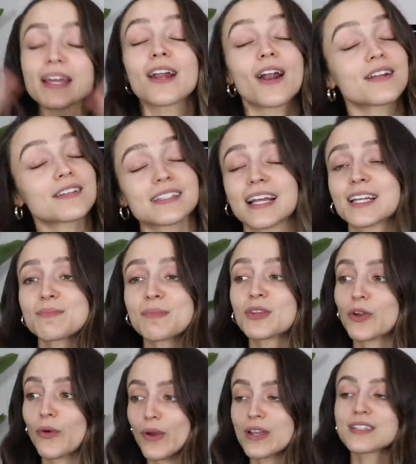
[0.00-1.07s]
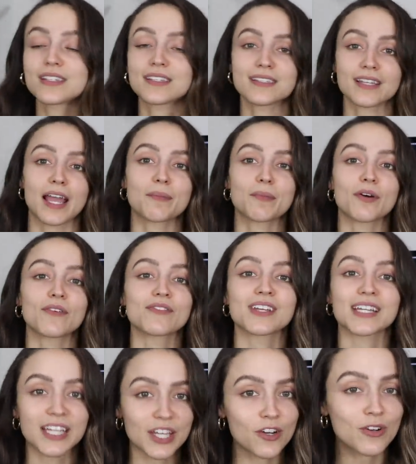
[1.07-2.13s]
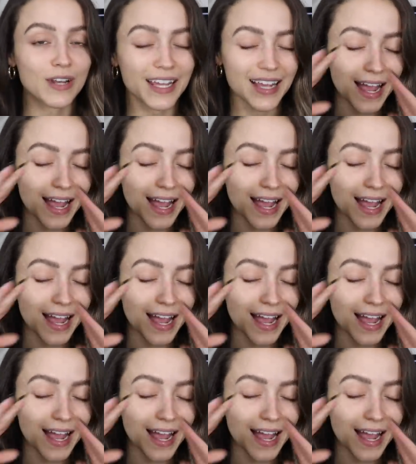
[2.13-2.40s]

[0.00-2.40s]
It honestly has been the craziest time of the year. Like